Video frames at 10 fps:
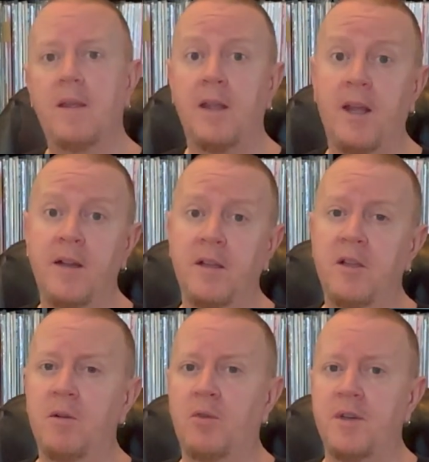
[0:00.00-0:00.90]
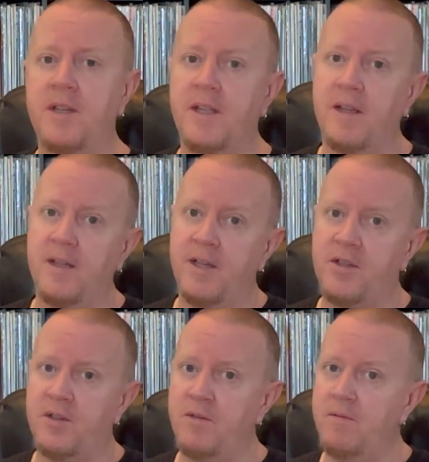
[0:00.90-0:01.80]
And a little more digging led
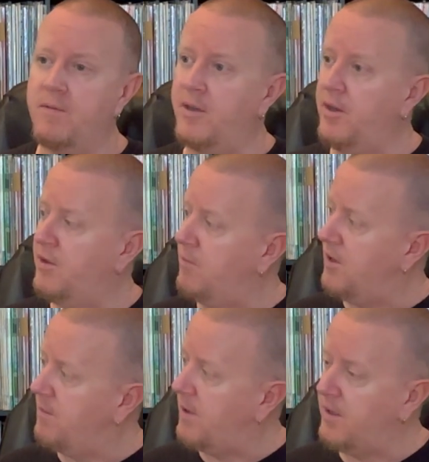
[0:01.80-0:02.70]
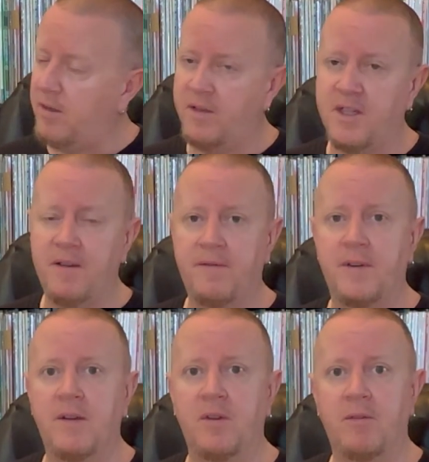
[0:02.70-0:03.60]
to another one of my all-time
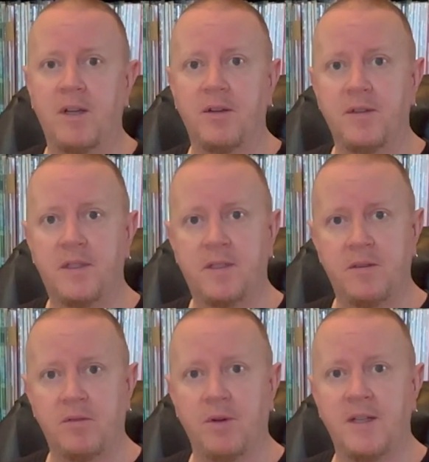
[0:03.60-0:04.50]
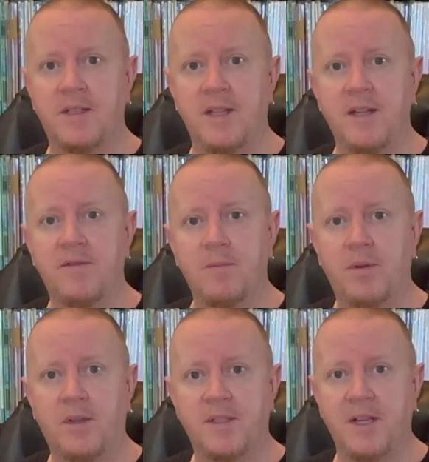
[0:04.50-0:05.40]
favorite records, Graceland from
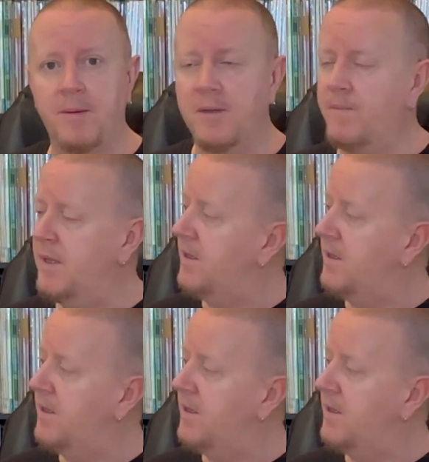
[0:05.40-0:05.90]
Paul Simon.